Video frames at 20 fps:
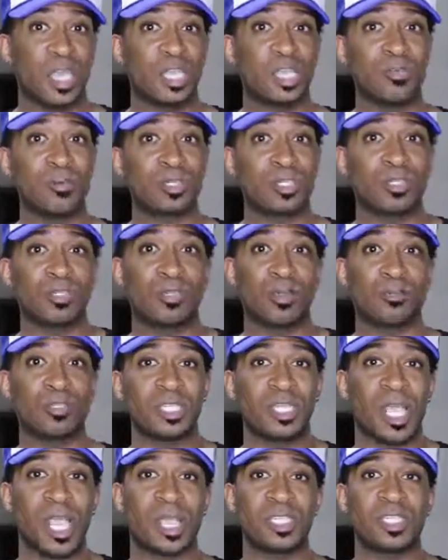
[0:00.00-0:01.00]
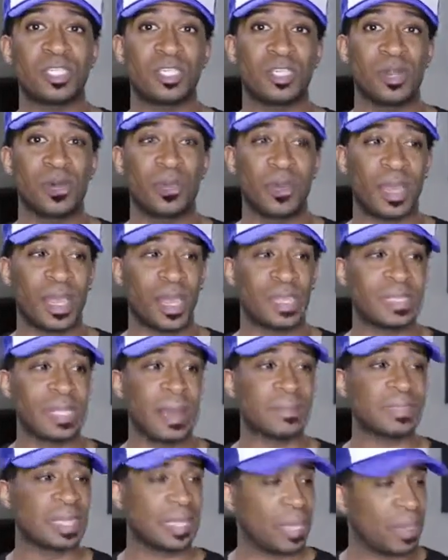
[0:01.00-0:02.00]
You was, you know, changing your ways. I
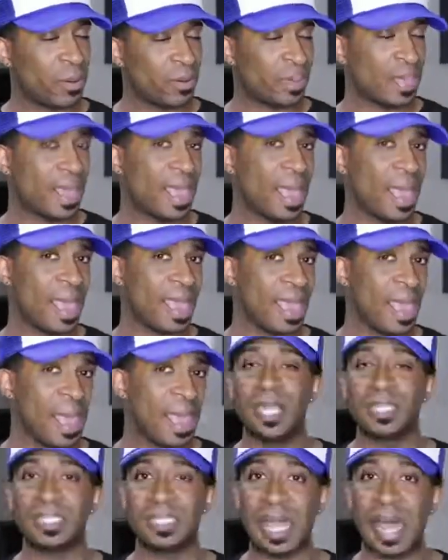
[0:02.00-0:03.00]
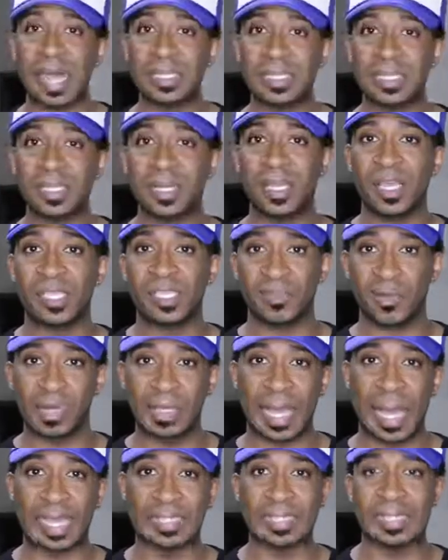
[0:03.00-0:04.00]
was like, okay, Jocelyn is
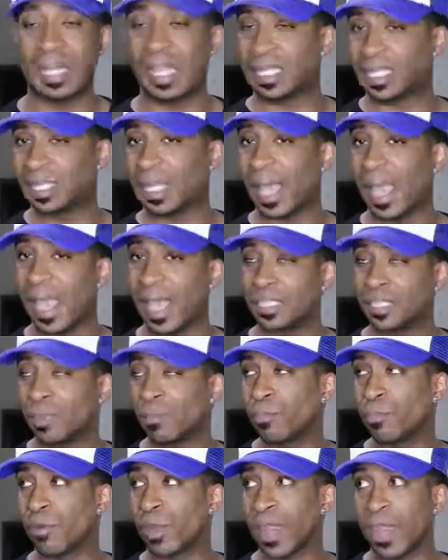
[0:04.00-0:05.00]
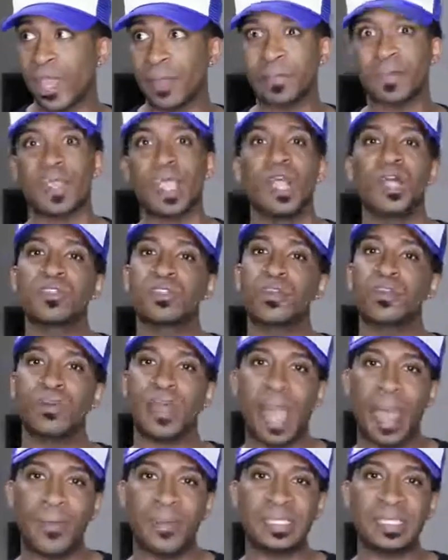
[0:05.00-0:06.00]
realizing that she has a brand. So
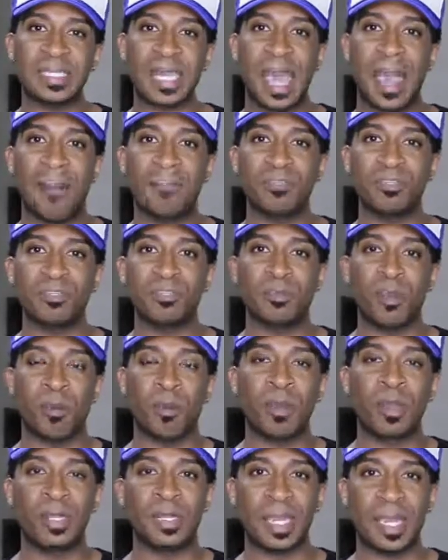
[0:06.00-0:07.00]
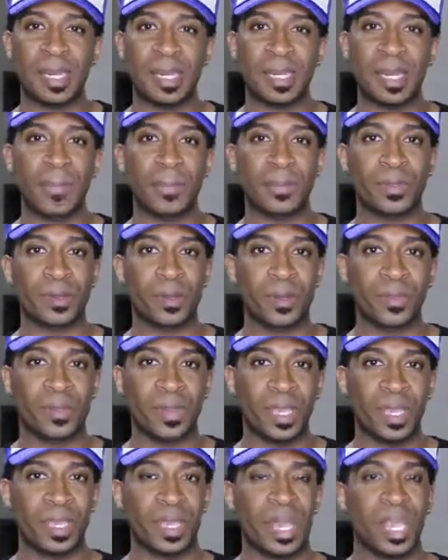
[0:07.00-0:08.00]
now it's time to, you know, clean it up a little
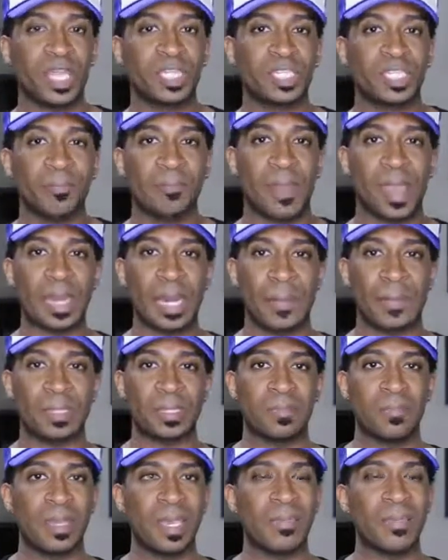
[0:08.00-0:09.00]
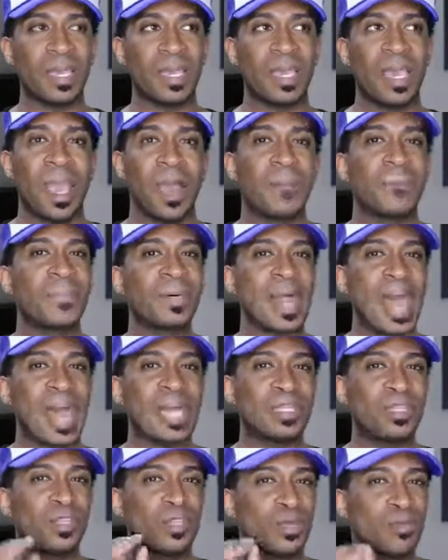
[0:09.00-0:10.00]
bit. She made up with Mimi. But
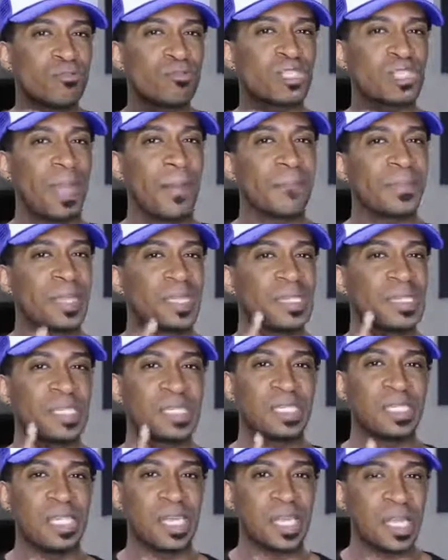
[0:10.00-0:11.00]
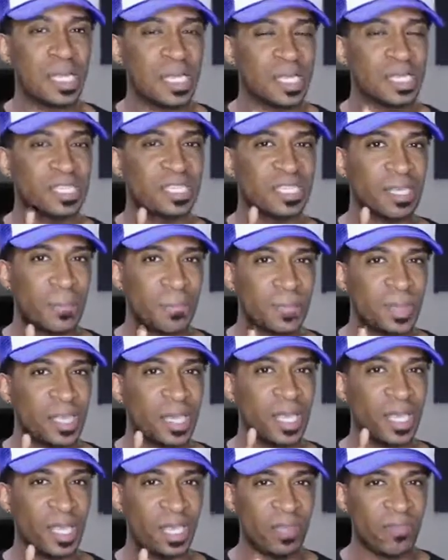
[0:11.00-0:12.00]
I knew something sneaky and
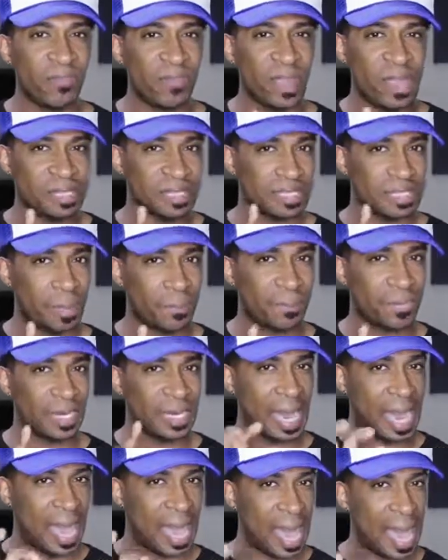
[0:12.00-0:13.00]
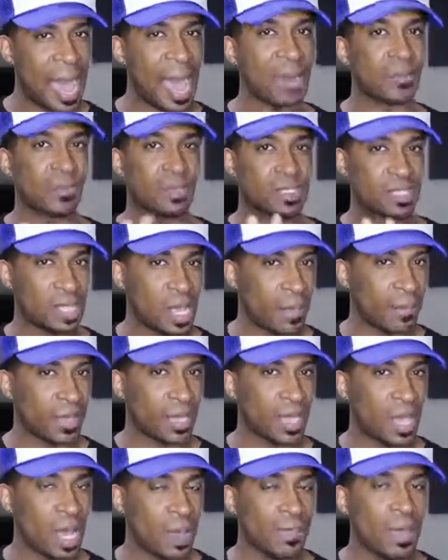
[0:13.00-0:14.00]
something iffy and something odd was
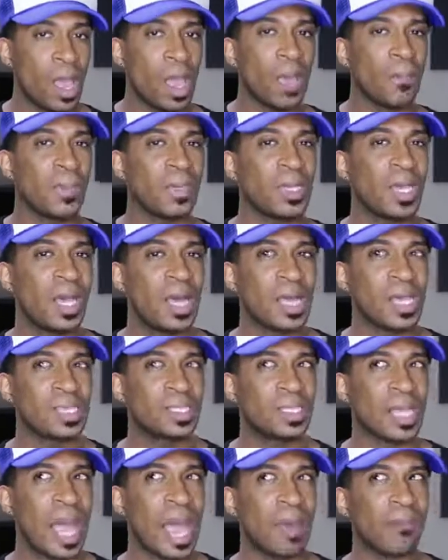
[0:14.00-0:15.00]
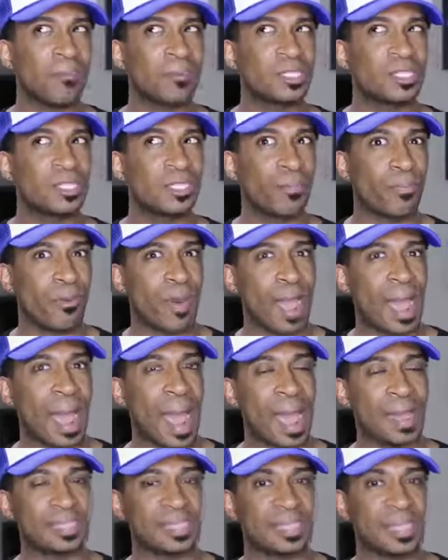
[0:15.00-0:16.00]
coming up, because I was
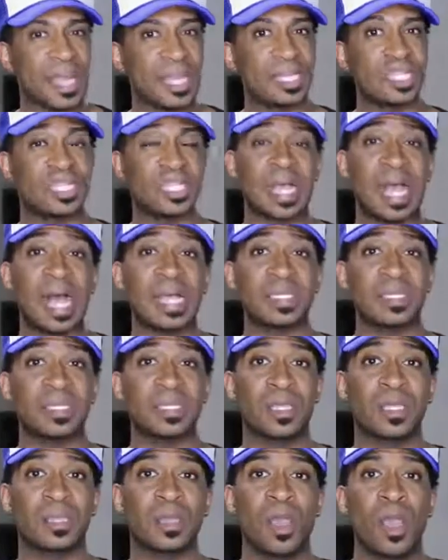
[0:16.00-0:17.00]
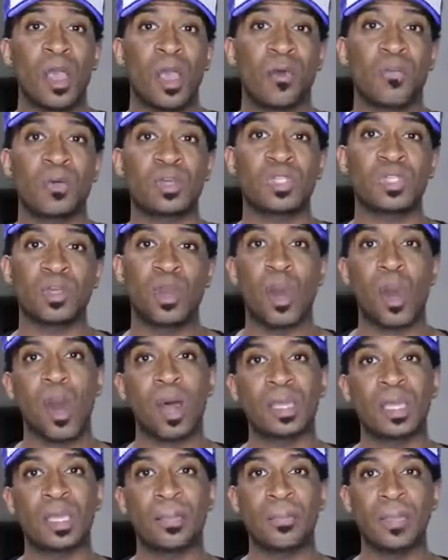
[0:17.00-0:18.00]
surprised that Jocelyn was
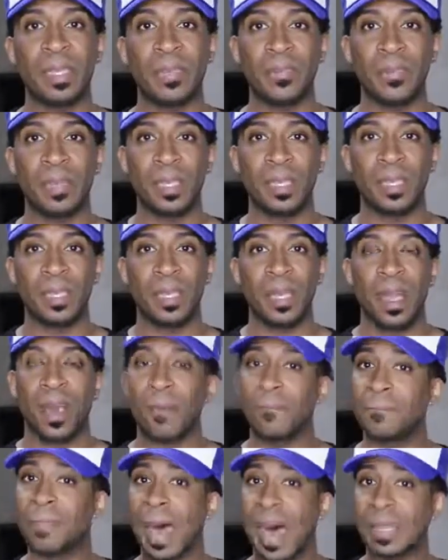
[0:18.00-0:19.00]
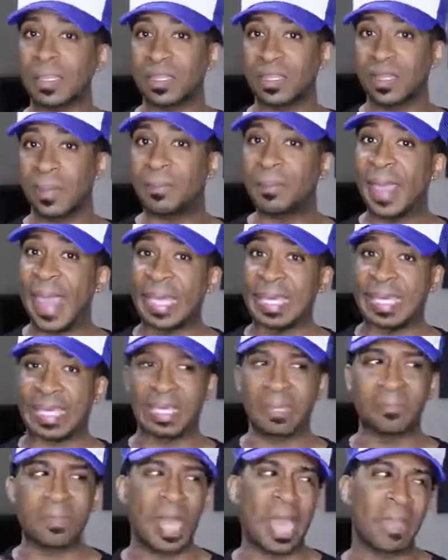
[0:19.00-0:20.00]
calling Mimi Molly the Maid
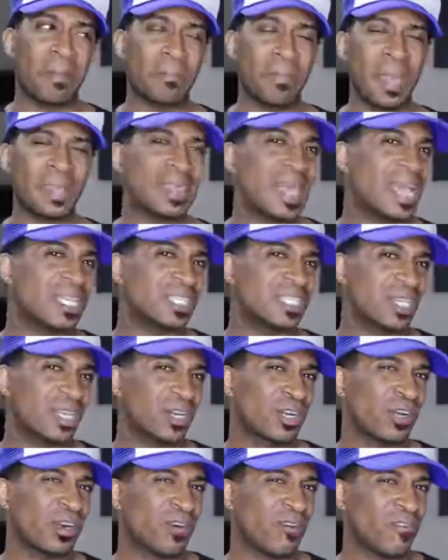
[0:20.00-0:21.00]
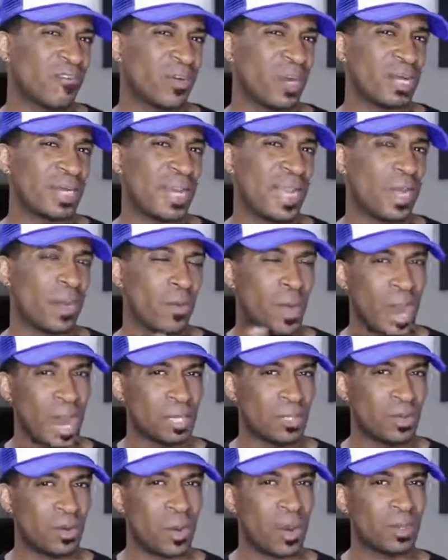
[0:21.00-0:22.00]
again. I'm like, but that's your girlfriend now. Why
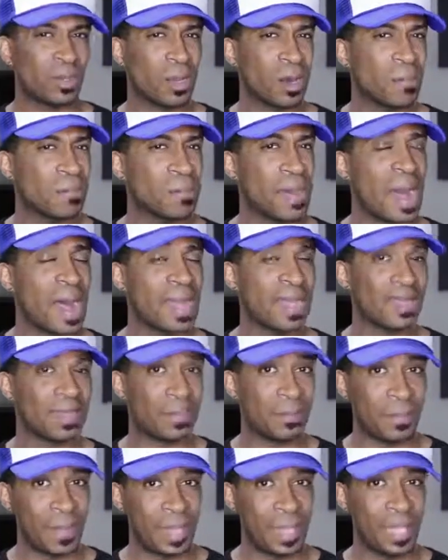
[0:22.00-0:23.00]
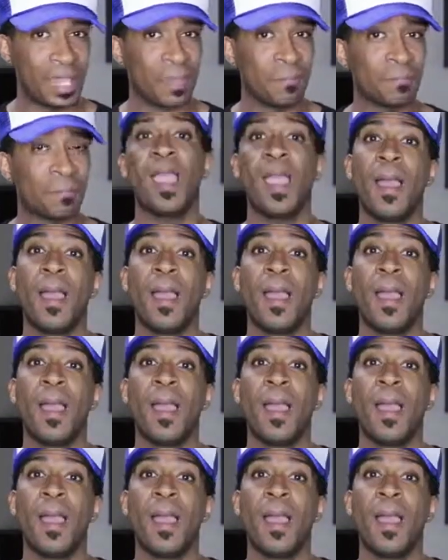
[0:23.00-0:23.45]
are you calling her Molly the Maid?